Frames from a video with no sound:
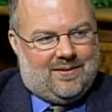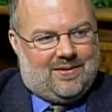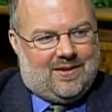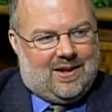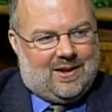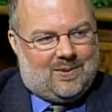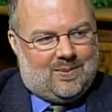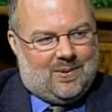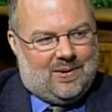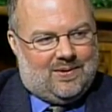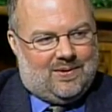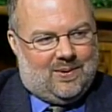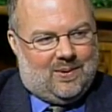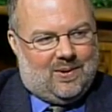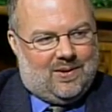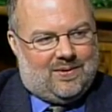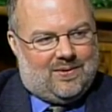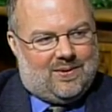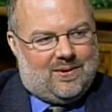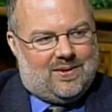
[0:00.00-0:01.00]
In fact, when
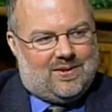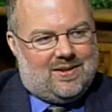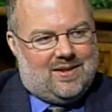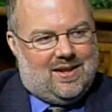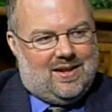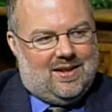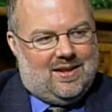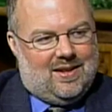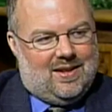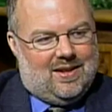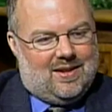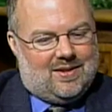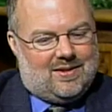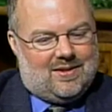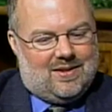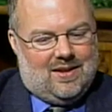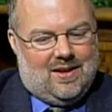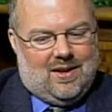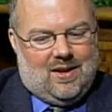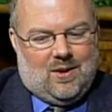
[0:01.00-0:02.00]
Florida first did
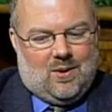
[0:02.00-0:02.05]
this,